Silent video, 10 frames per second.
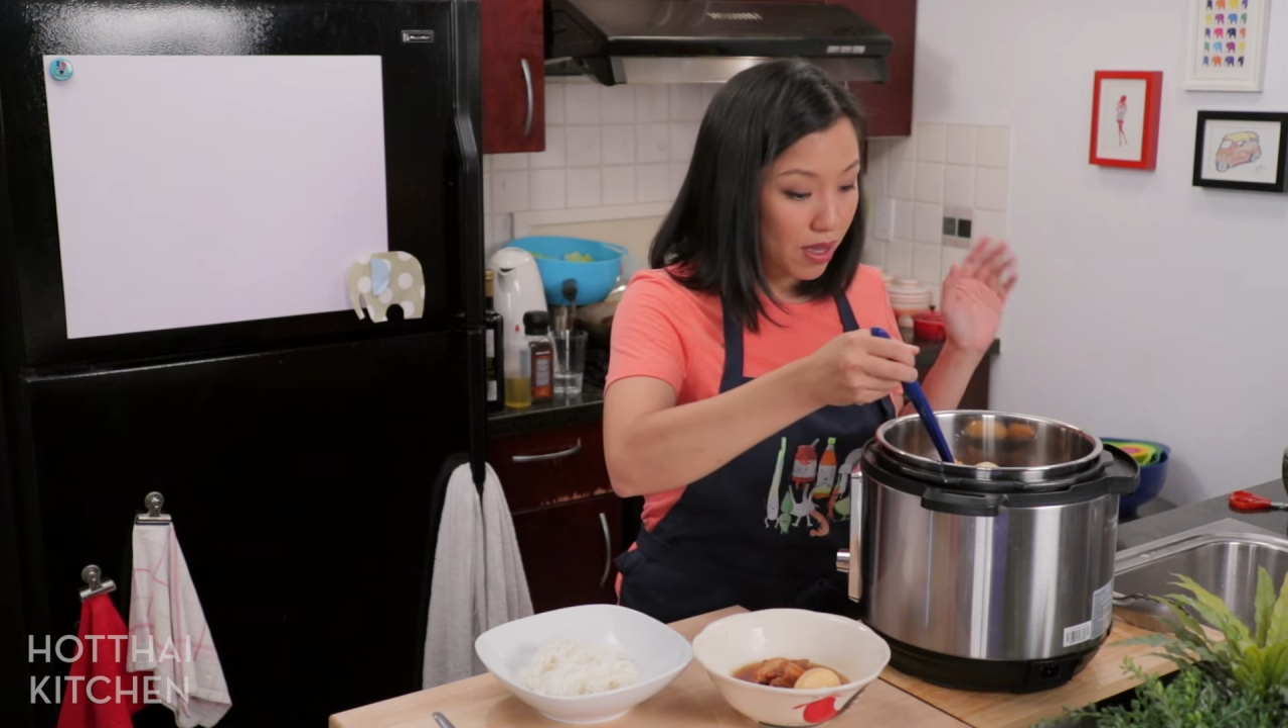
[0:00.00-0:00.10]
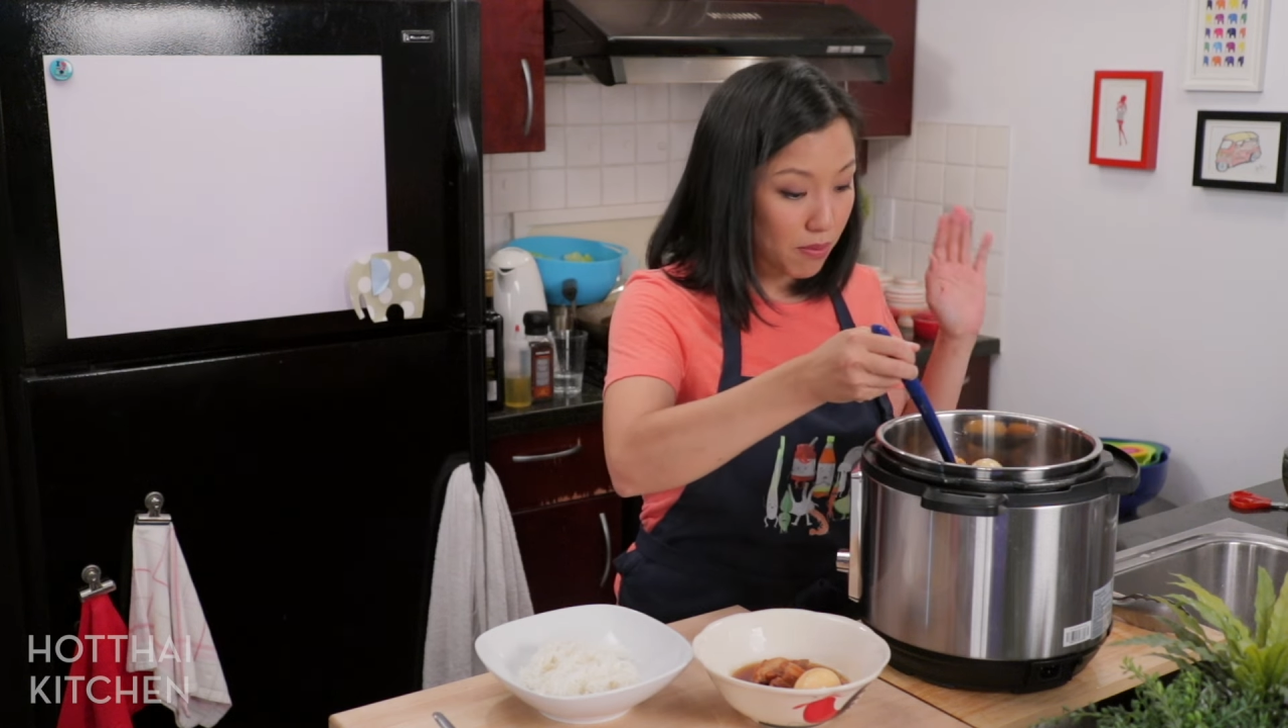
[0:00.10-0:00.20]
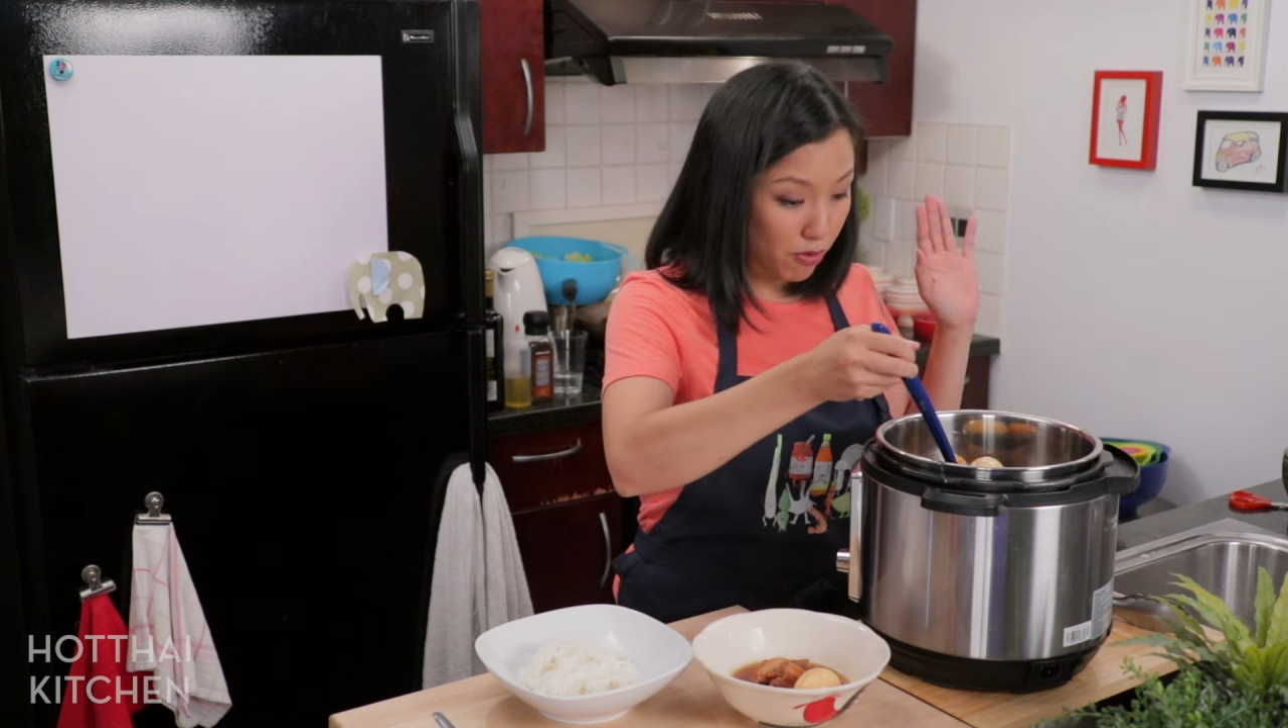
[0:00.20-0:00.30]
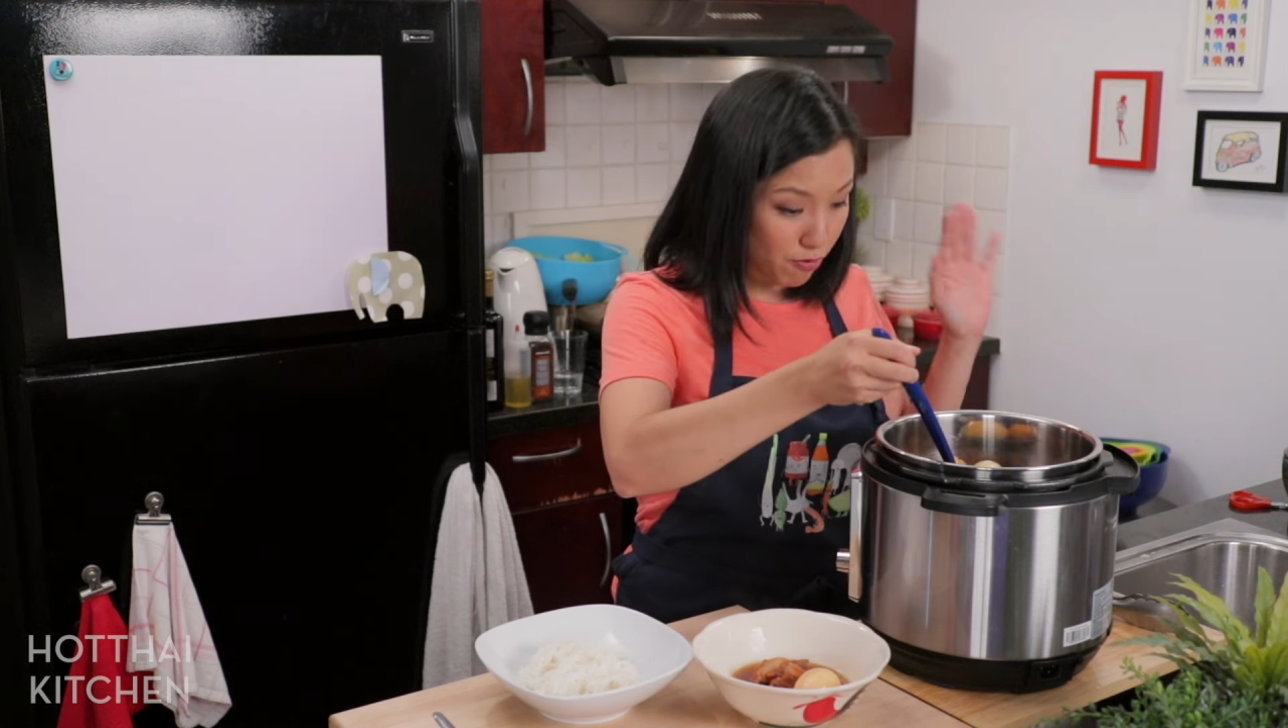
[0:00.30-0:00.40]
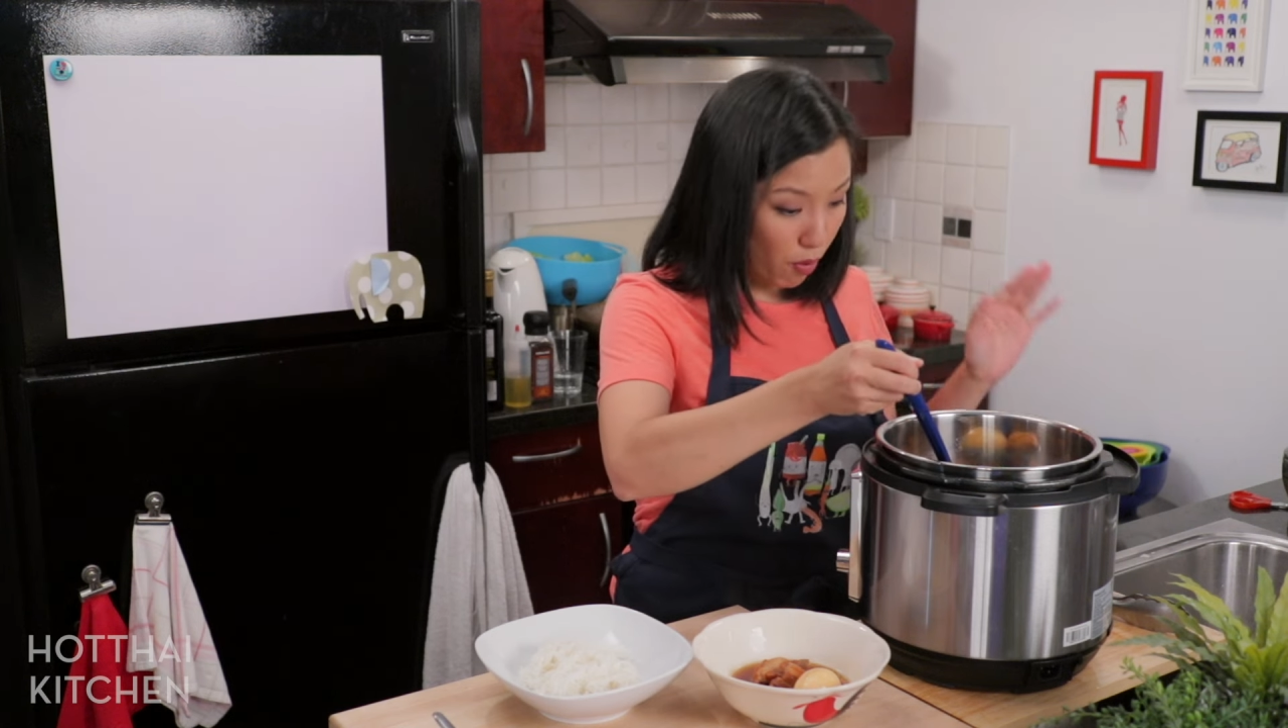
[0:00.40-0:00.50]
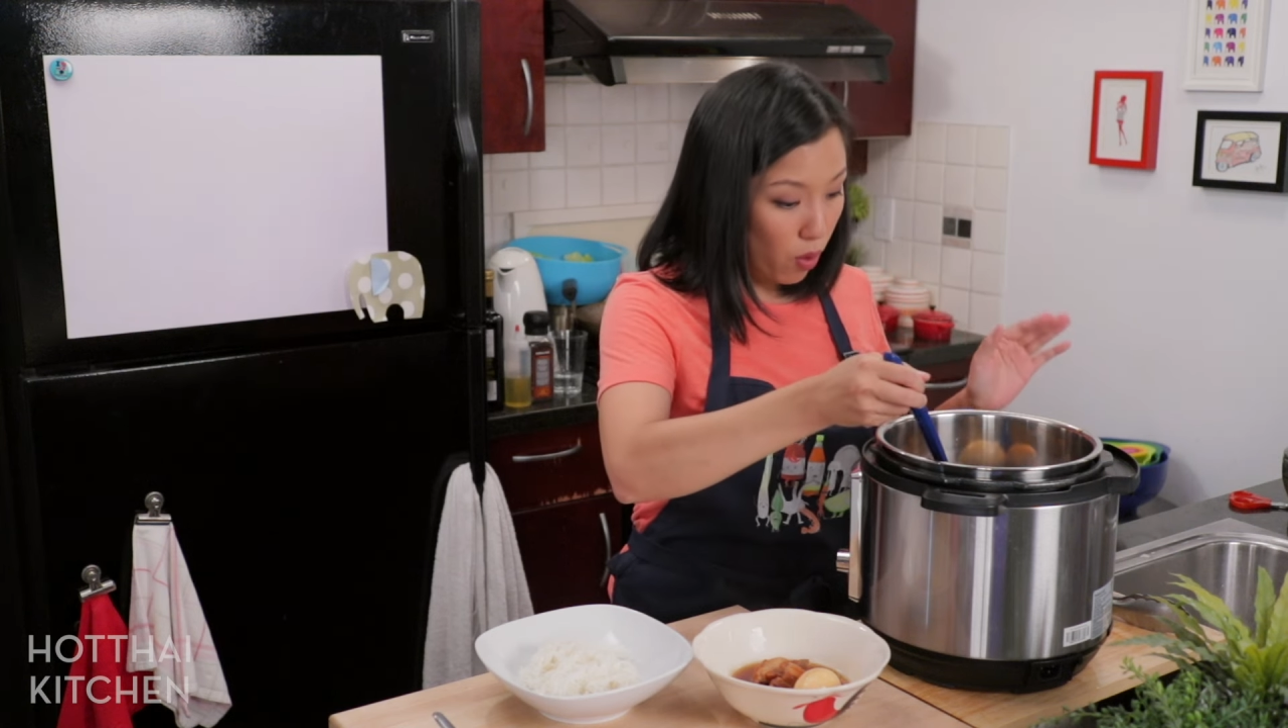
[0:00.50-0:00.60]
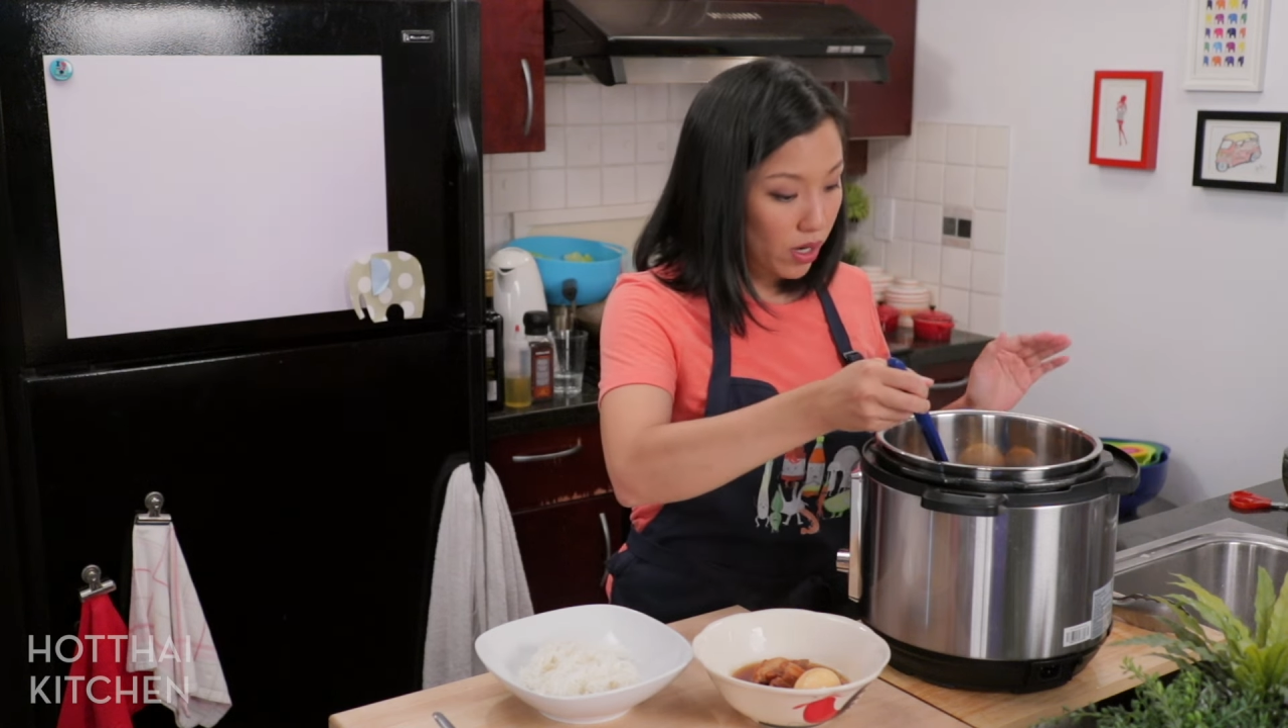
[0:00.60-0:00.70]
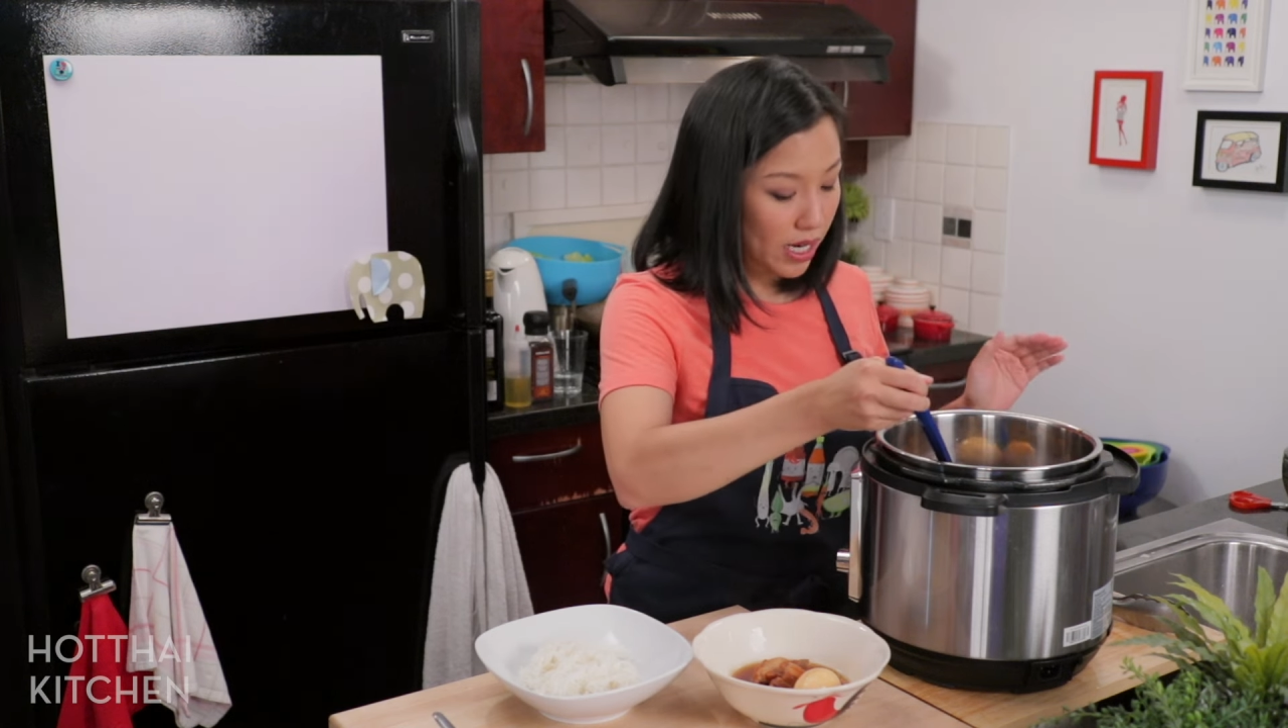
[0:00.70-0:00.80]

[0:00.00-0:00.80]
before